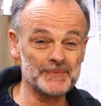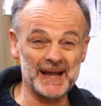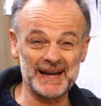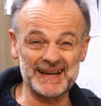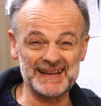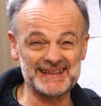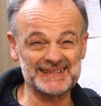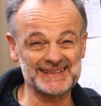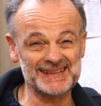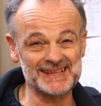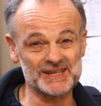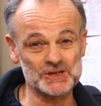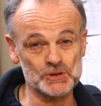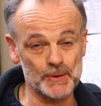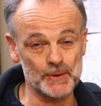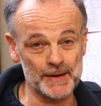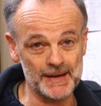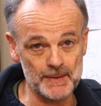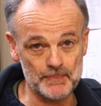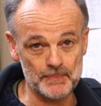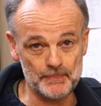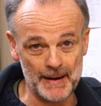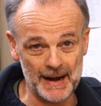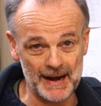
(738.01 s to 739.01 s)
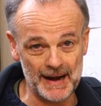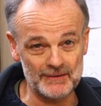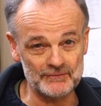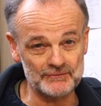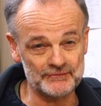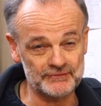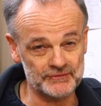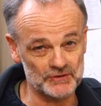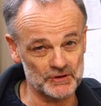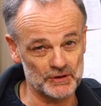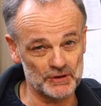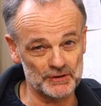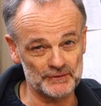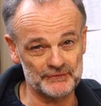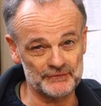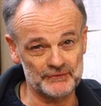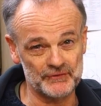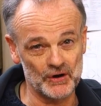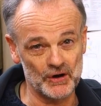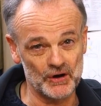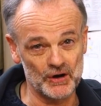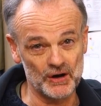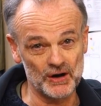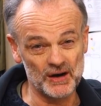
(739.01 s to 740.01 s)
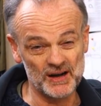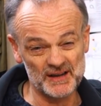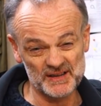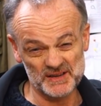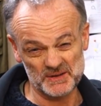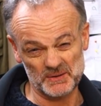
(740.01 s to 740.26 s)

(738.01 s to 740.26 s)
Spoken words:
and he said £20 for all 4.